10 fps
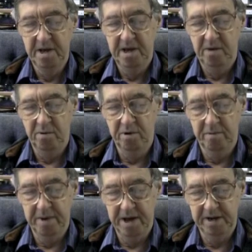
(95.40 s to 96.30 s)
he wrote
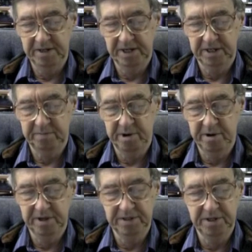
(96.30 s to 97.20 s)
about his
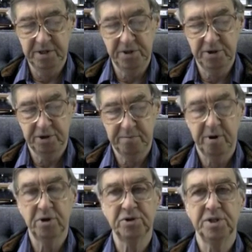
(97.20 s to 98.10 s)
experience in the third
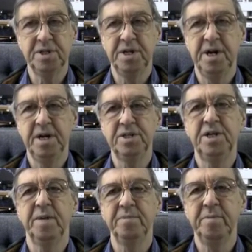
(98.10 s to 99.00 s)
person in an
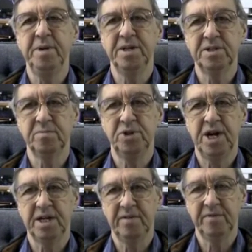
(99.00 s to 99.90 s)
attempt to be as
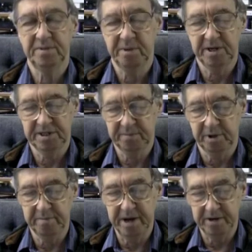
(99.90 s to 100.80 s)
objective as
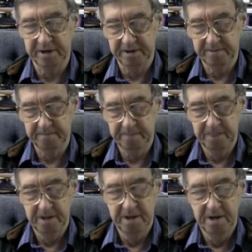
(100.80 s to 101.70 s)
possible about
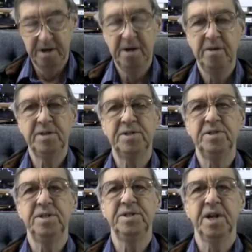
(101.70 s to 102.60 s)
it. This
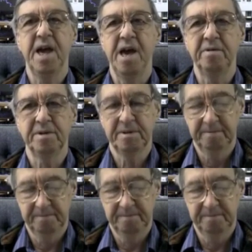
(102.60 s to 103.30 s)
is his account.